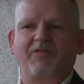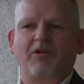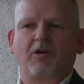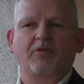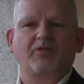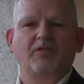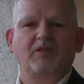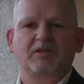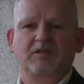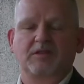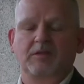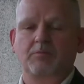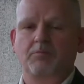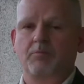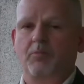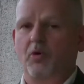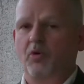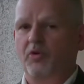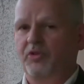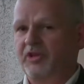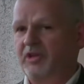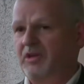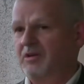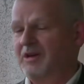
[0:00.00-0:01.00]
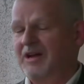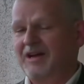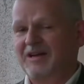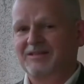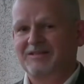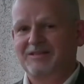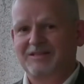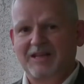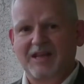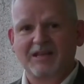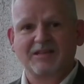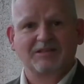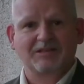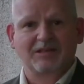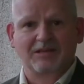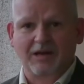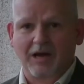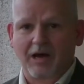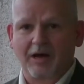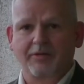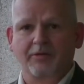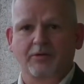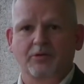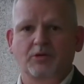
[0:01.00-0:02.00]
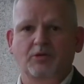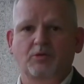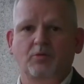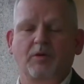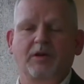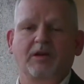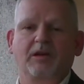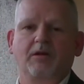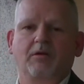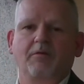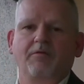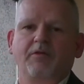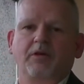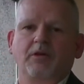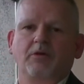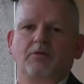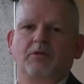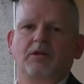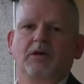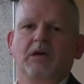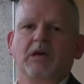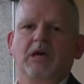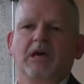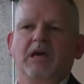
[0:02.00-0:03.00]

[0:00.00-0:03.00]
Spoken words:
heard this in both the United States and others when interviewed,